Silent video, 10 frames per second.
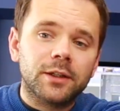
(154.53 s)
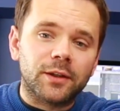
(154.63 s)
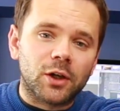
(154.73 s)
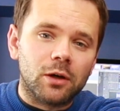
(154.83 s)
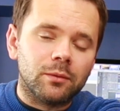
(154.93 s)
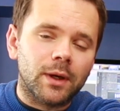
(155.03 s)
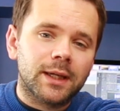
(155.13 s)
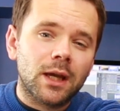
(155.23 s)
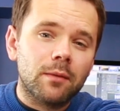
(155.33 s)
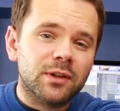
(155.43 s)
Another common way
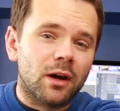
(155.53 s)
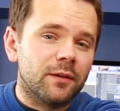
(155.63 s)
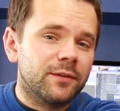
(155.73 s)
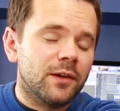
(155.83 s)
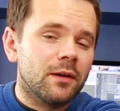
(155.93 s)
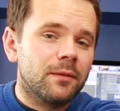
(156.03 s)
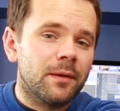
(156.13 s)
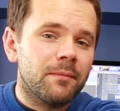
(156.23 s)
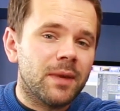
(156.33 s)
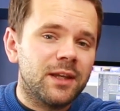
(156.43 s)
it comes after
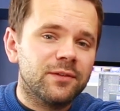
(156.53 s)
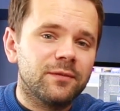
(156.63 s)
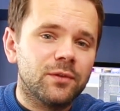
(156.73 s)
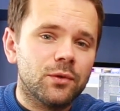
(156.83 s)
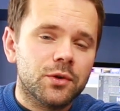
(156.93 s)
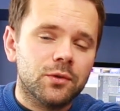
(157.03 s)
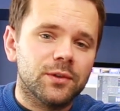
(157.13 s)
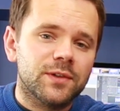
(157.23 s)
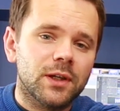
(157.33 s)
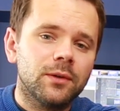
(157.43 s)
the major 4
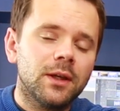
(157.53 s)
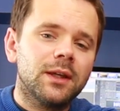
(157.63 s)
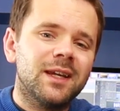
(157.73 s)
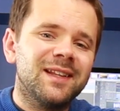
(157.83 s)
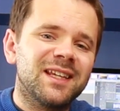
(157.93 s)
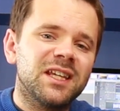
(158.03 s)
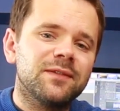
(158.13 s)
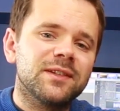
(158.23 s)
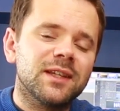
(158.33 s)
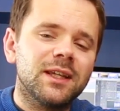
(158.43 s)
chord. So in the key
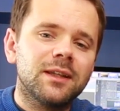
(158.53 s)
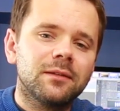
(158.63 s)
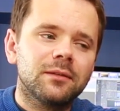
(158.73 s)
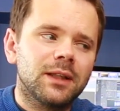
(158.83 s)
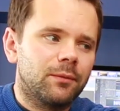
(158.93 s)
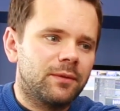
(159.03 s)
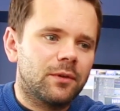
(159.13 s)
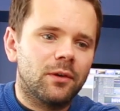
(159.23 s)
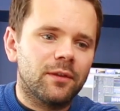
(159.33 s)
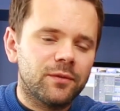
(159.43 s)
of C,
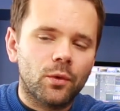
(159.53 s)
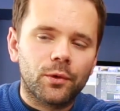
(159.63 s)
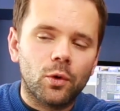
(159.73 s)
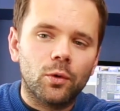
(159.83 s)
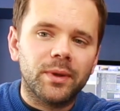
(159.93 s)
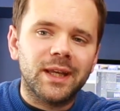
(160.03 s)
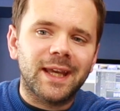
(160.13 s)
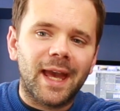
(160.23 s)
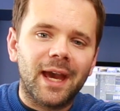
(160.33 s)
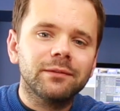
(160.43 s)
we've got the 4th chord
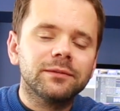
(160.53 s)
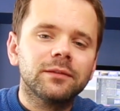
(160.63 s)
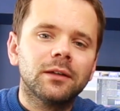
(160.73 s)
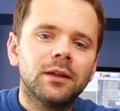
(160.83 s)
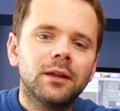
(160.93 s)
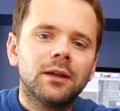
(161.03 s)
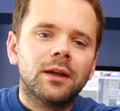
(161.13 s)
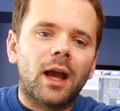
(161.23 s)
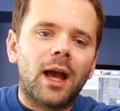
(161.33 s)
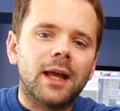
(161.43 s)
being F,
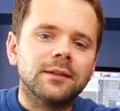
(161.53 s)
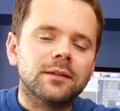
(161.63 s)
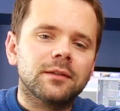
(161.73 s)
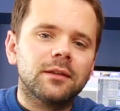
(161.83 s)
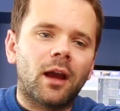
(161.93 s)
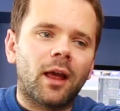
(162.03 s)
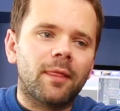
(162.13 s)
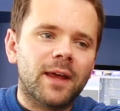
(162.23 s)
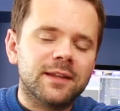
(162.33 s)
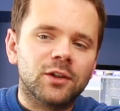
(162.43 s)
and uh,
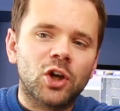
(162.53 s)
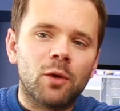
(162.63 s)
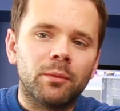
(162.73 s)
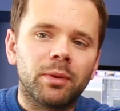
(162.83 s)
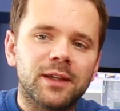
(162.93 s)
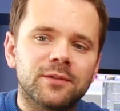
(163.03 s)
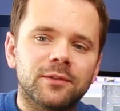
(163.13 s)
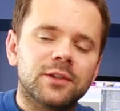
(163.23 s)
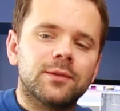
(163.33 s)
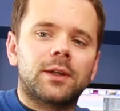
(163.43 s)
that's a common place
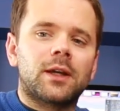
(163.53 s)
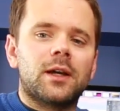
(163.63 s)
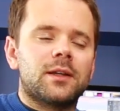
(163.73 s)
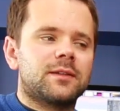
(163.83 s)
for it to occur.